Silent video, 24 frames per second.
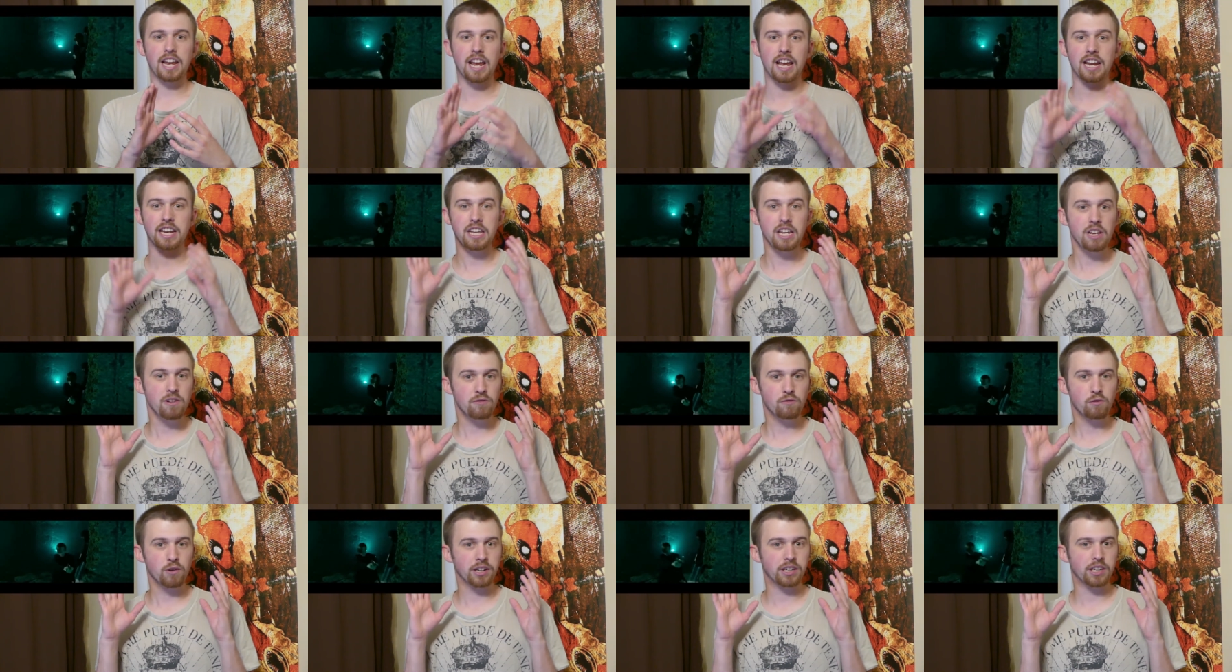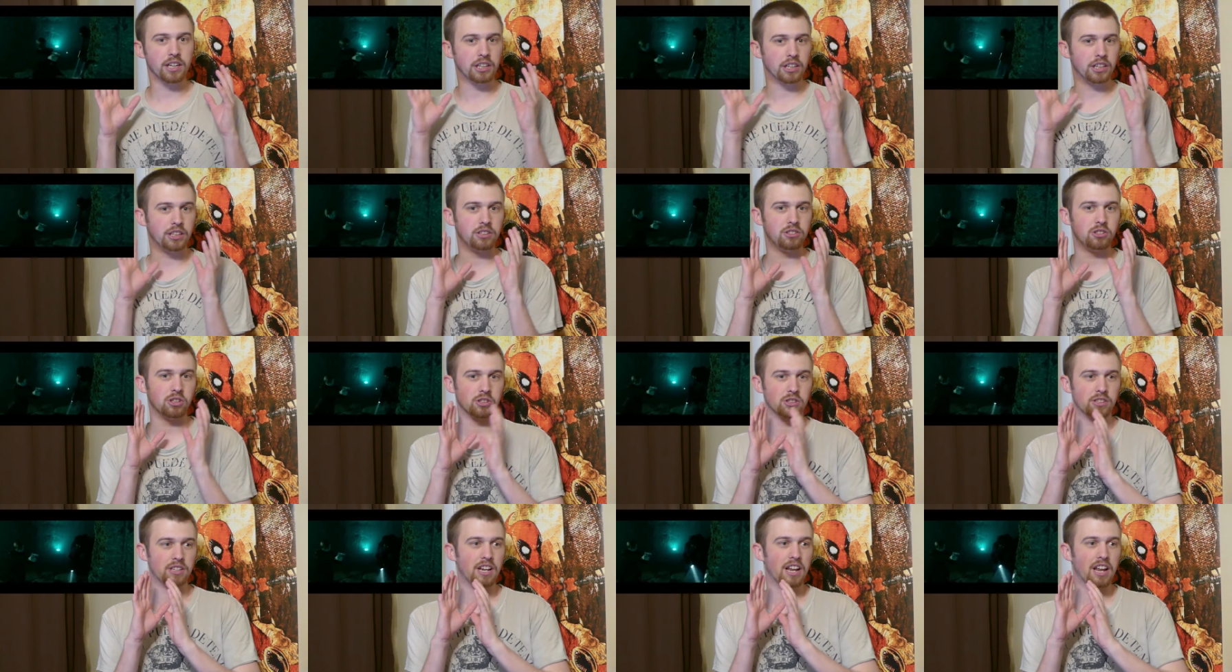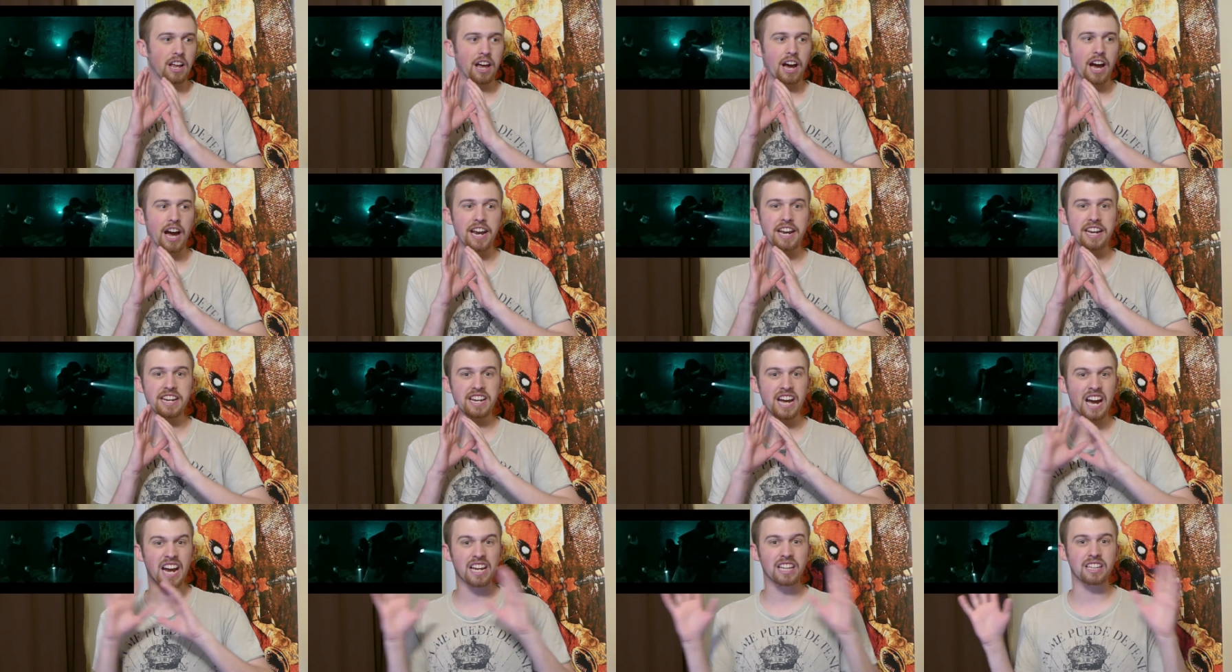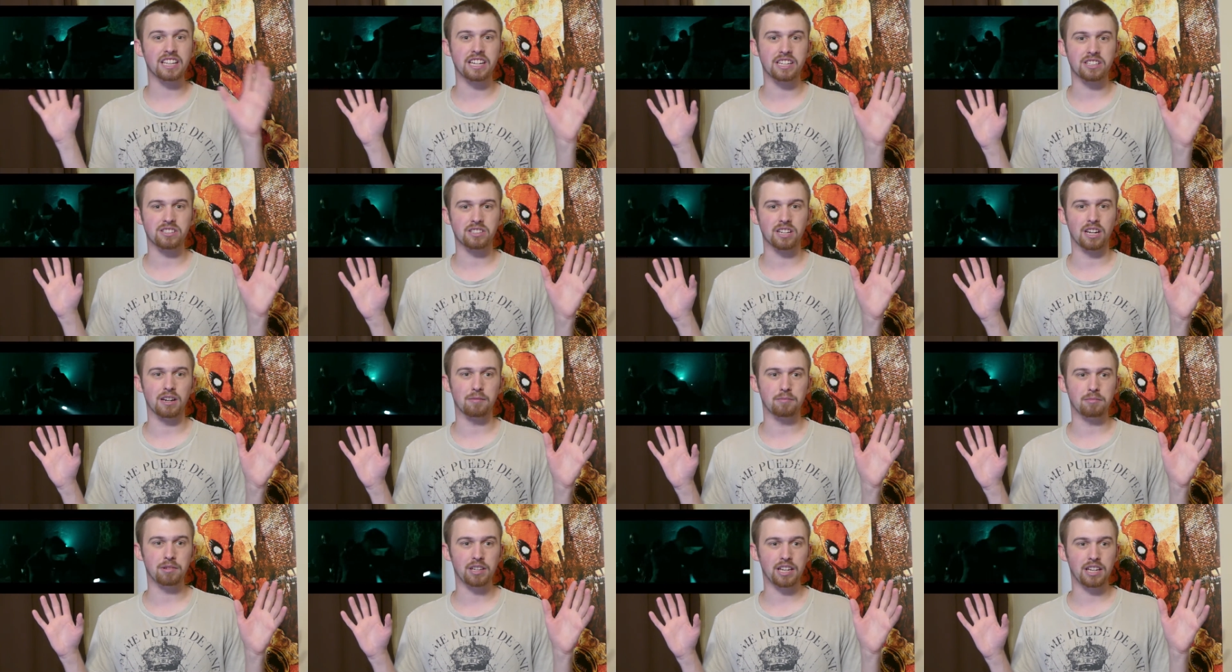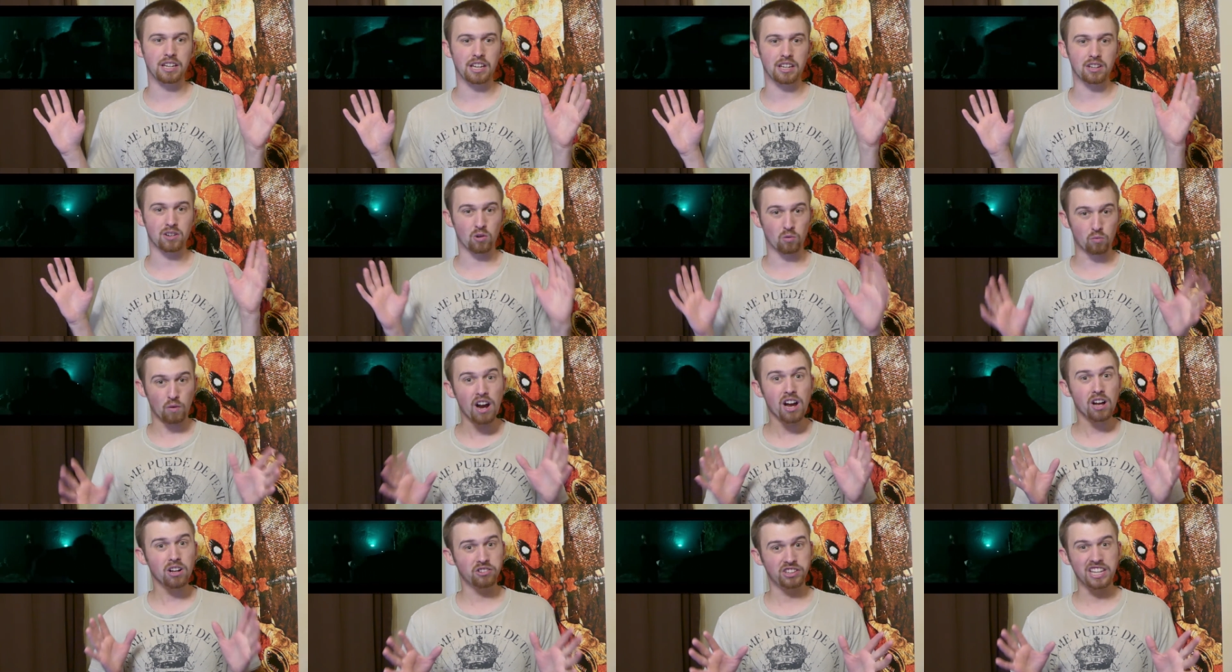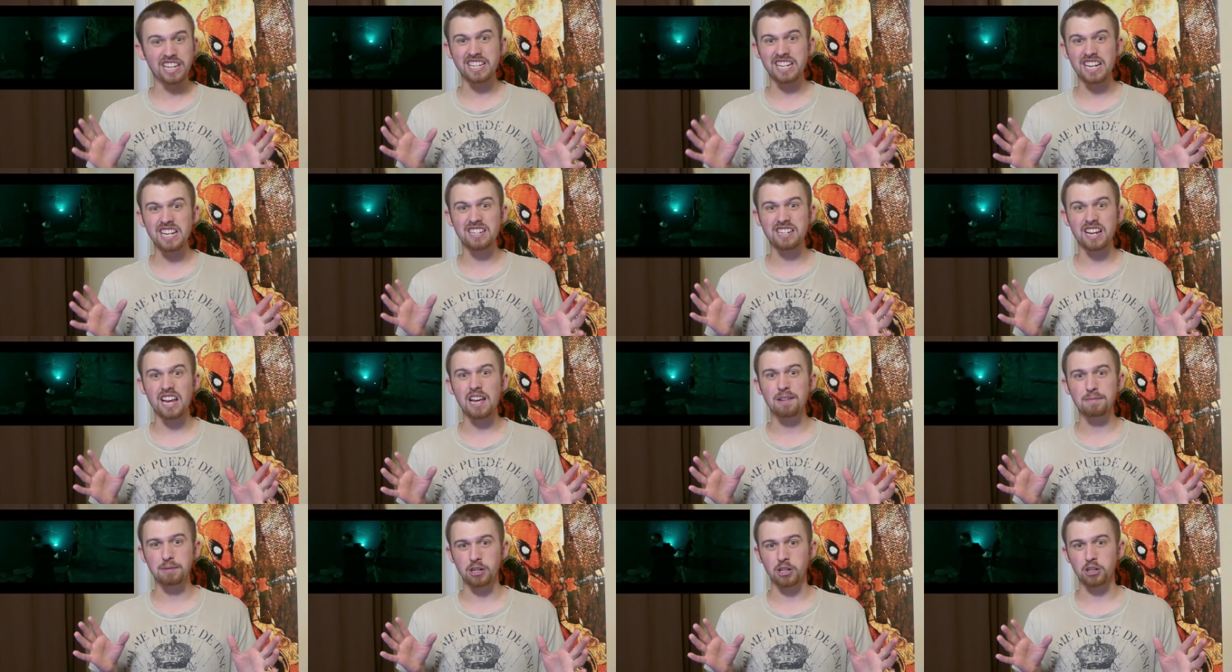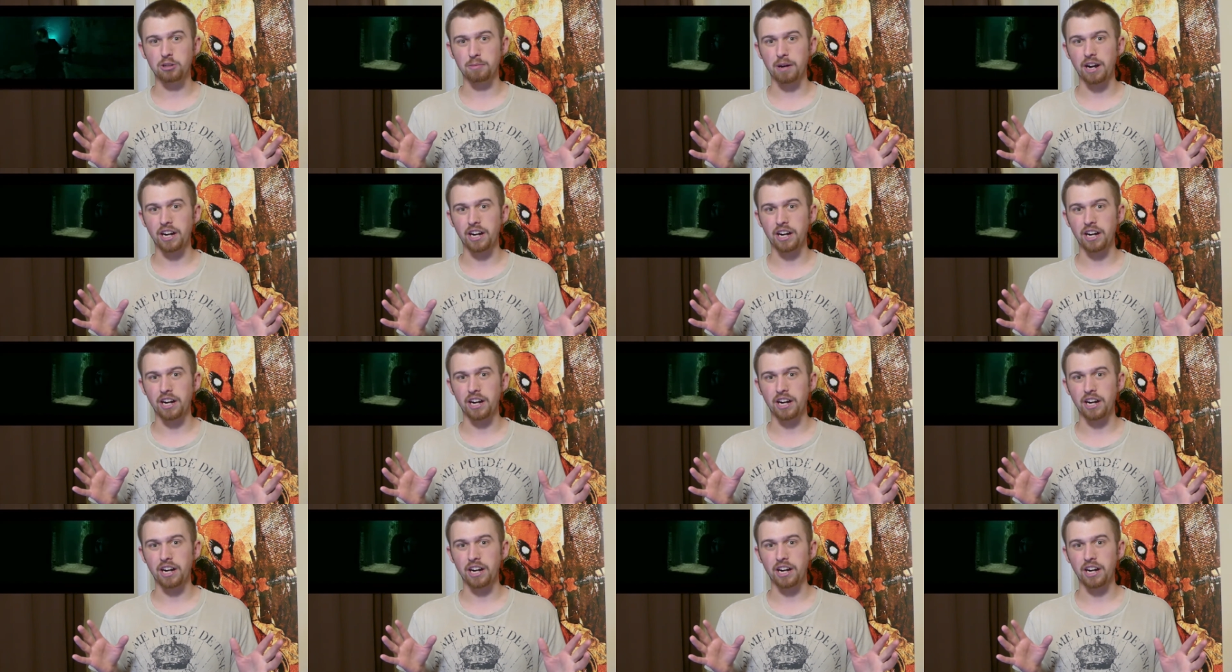And he freaking just annihilates them while taking damage,